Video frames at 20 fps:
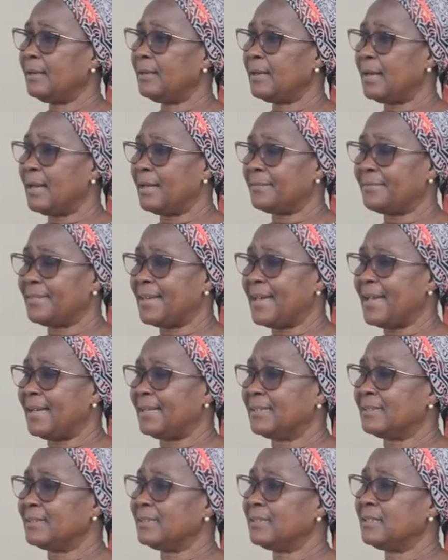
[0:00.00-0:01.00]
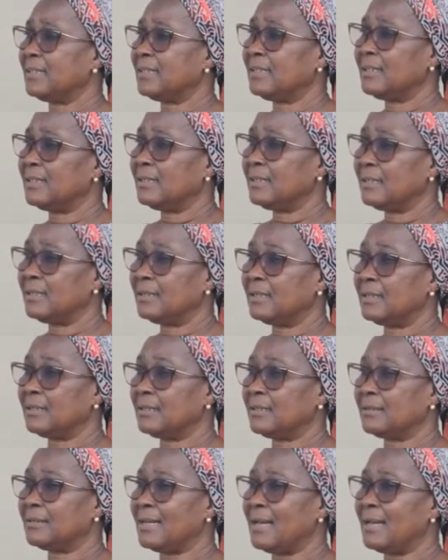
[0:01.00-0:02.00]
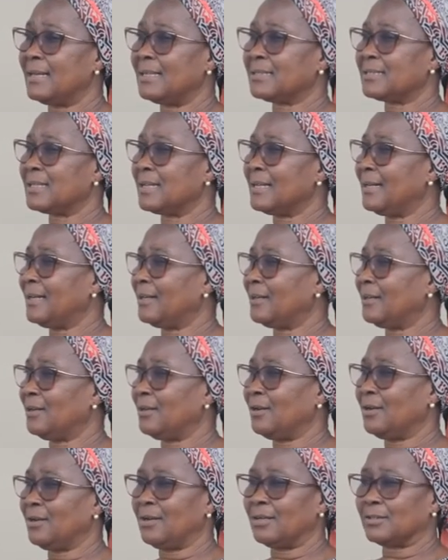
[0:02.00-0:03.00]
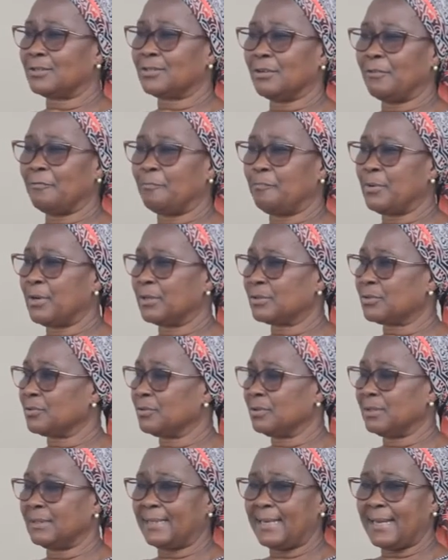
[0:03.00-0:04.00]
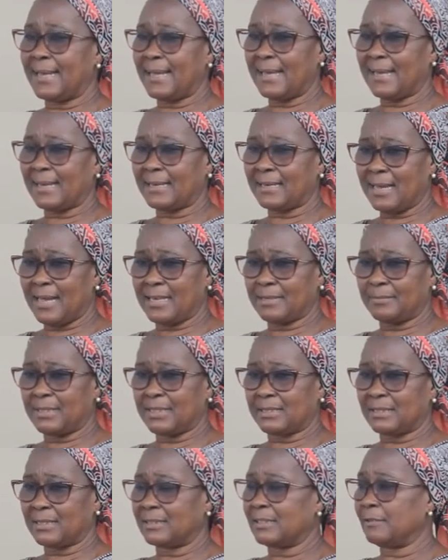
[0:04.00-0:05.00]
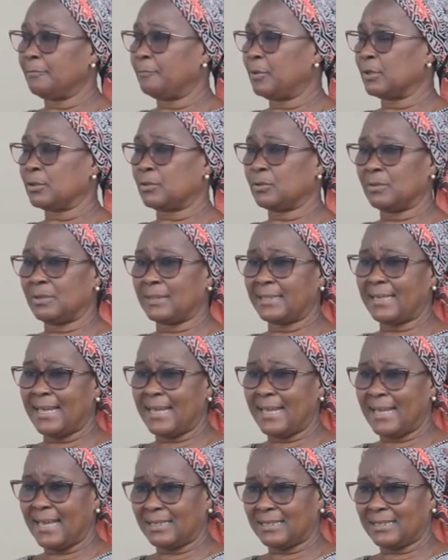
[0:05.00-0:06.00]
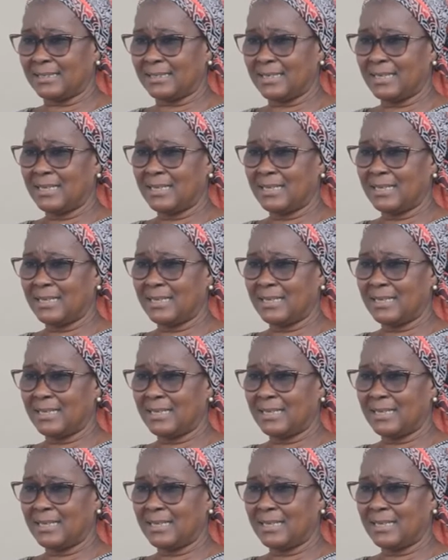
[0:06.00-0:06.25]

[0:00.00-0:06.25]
and then there is a lot of administrative bottlenecks.